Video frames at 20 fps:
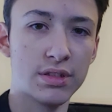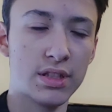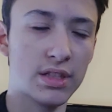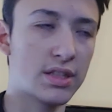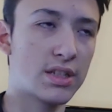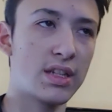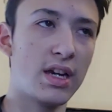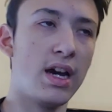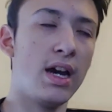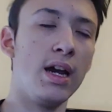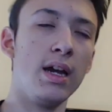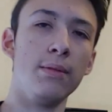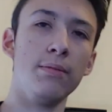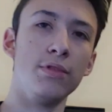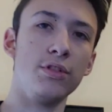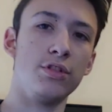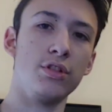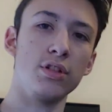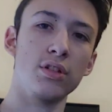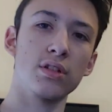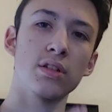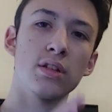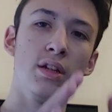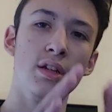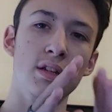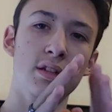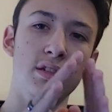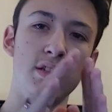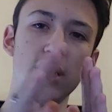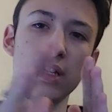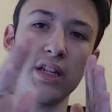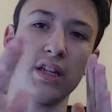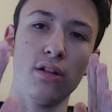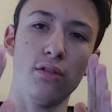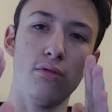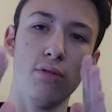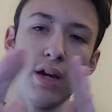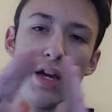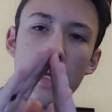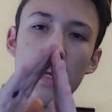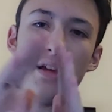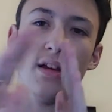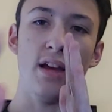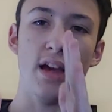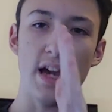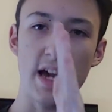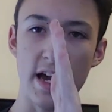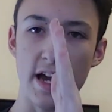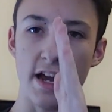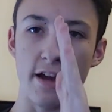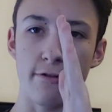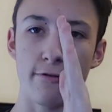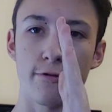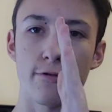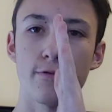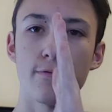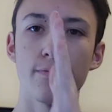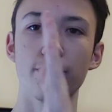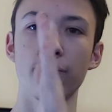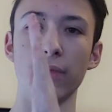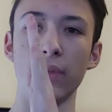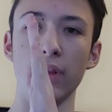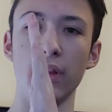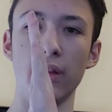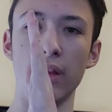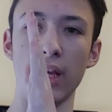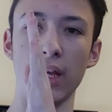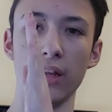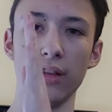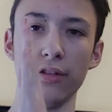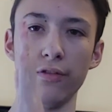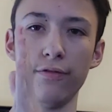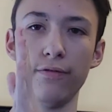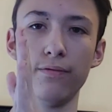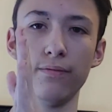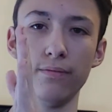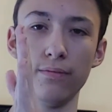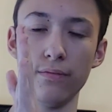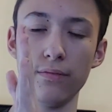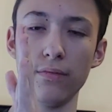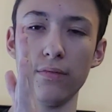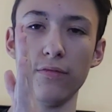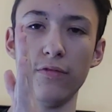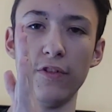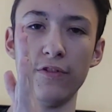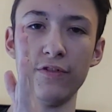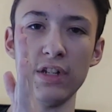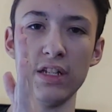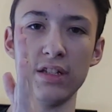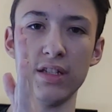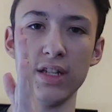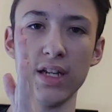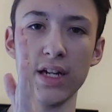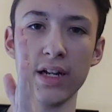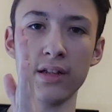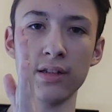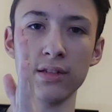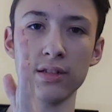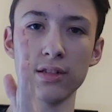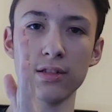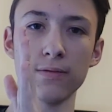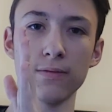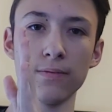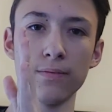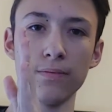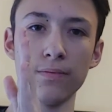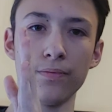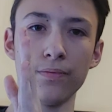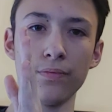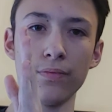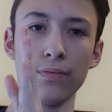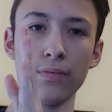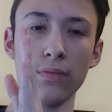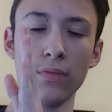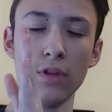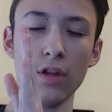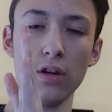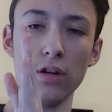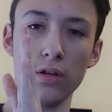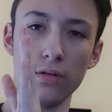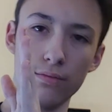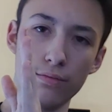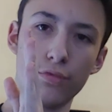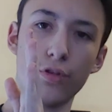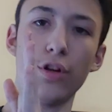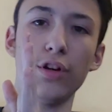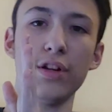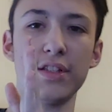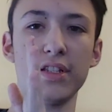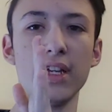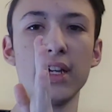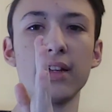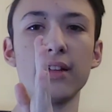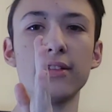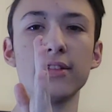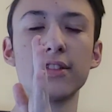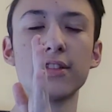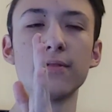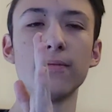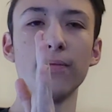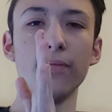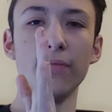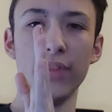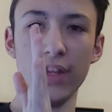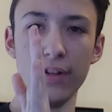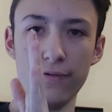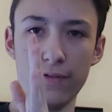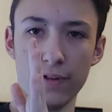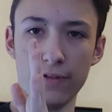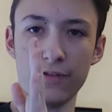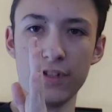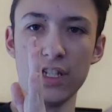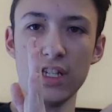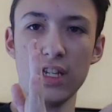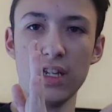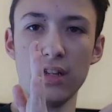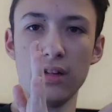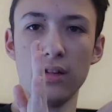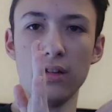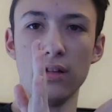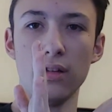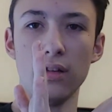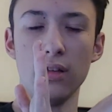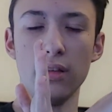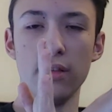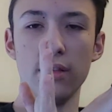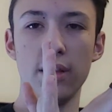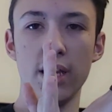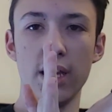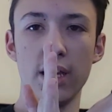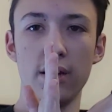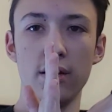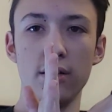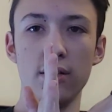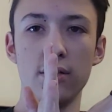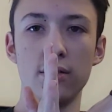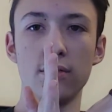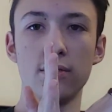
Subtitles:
this time is just ticking away half, then the 15 seconds, or 30 seconds, then 15, then